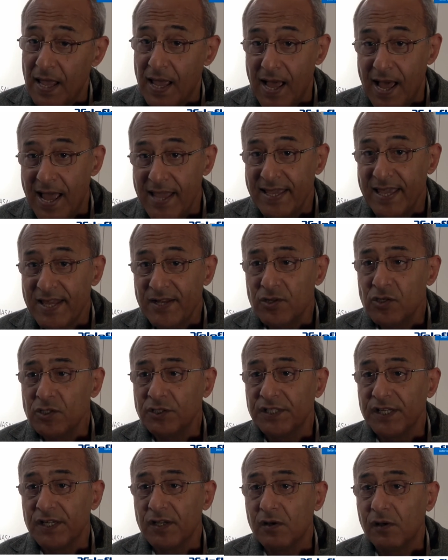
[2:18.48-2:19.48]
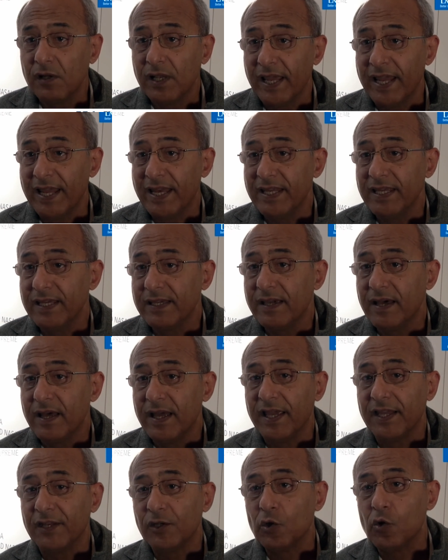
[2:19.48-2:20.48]
I cannot recall any
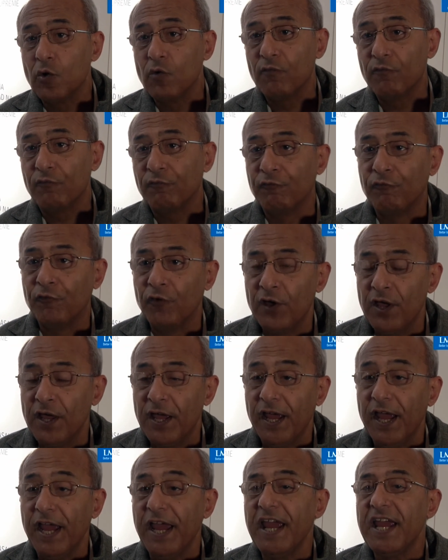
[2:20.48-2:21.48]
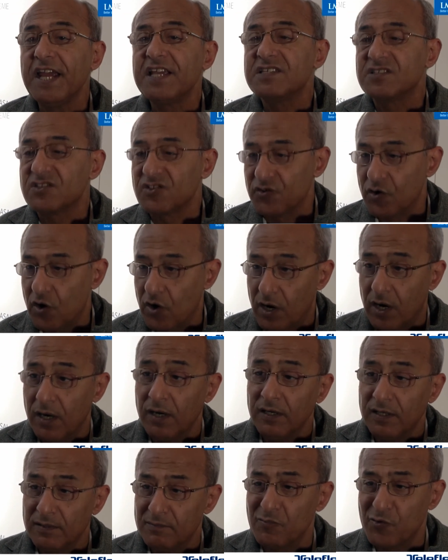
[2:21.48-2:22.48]
kind of extra
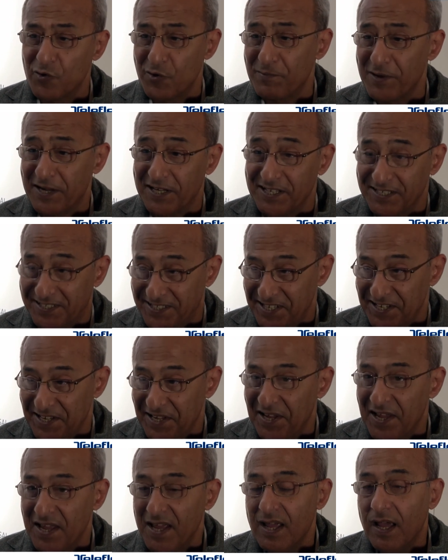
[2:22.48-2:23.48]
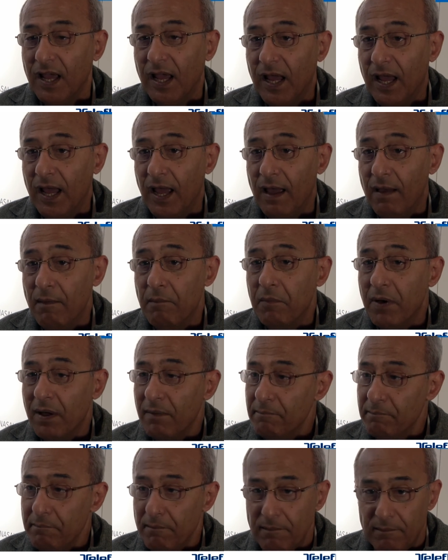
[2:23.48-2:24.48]
morbidity.
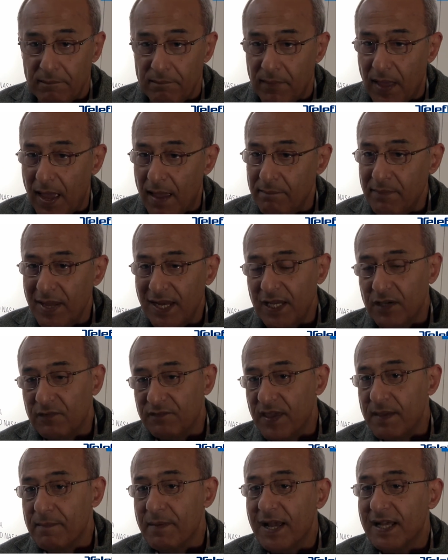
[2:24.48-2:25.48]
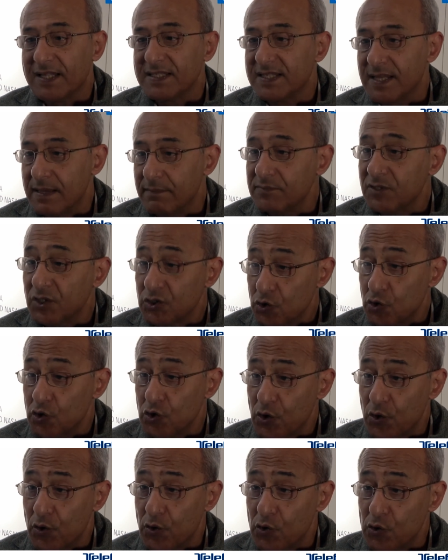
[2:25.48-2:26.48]
Many of them had some sore
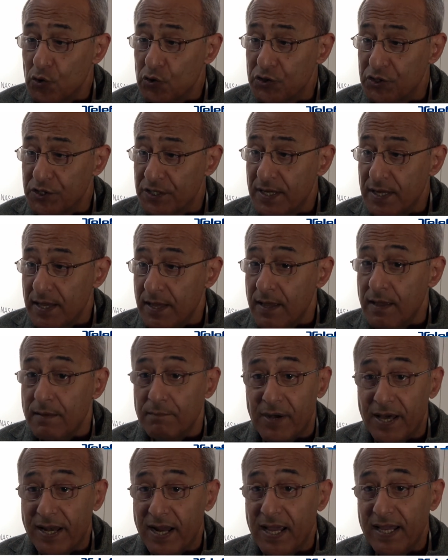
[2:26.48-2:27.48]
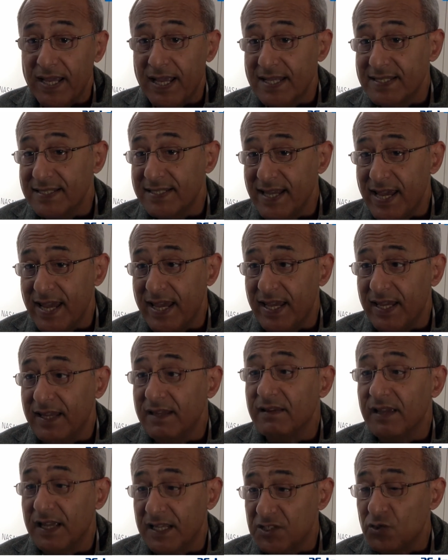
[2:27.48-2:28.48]
throat, but I can say
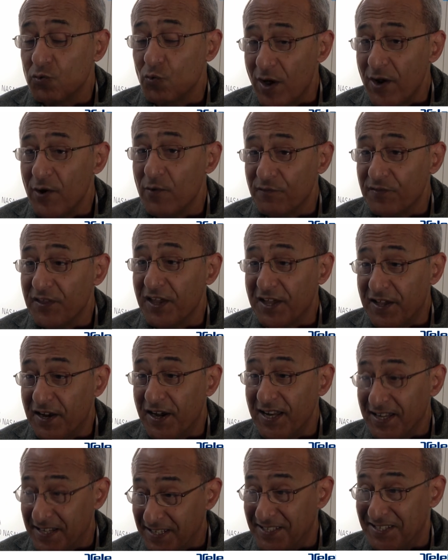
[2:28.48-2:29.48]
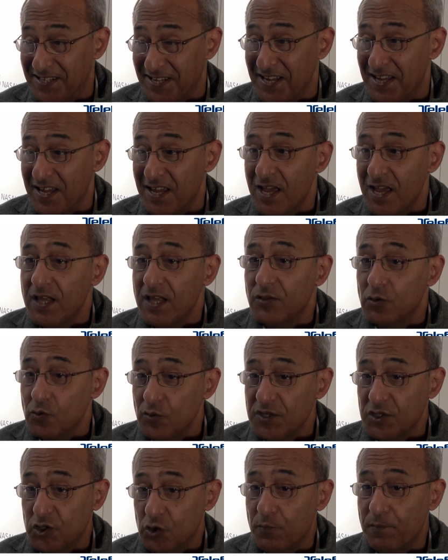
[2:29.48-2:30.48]
it's one of the credit to
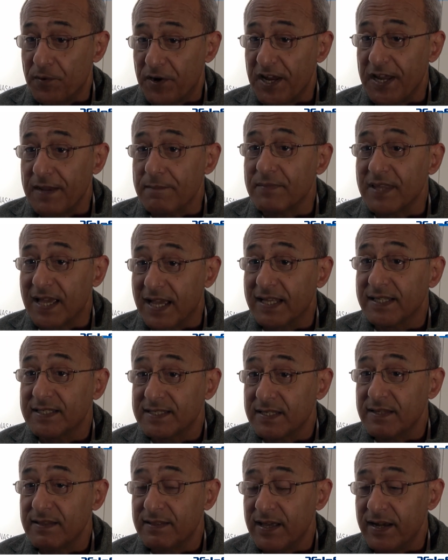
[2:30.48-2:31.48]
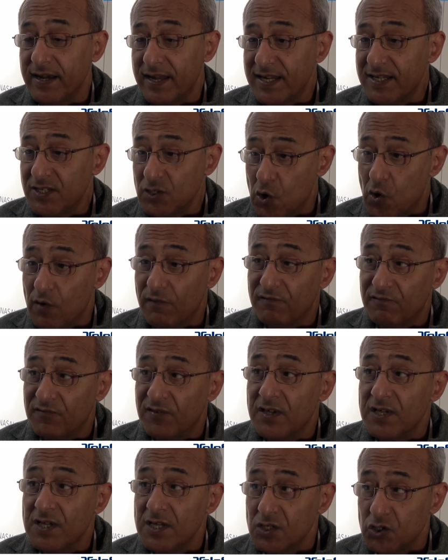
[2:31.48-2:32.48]
the Supreme that the rate of
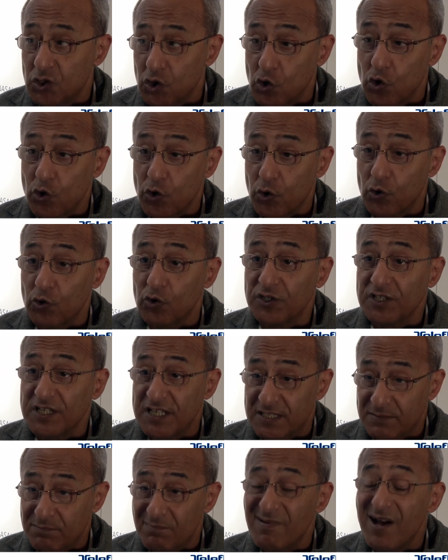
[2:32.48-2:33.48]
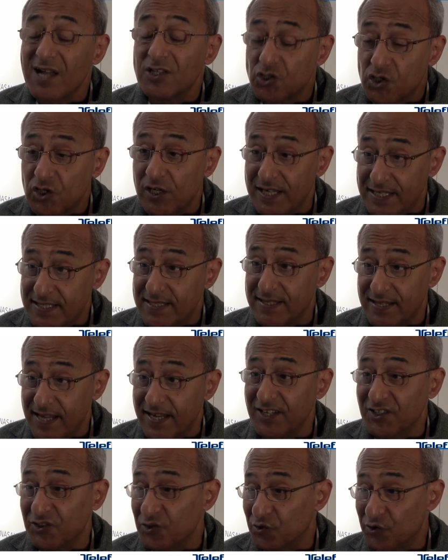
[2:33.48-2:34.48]
sore throat is much less
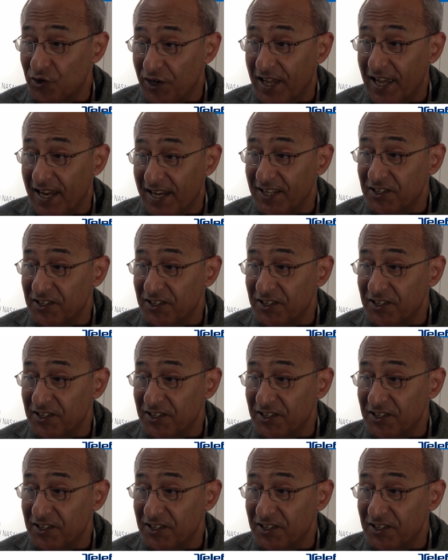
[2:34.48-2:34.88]
than endotracheal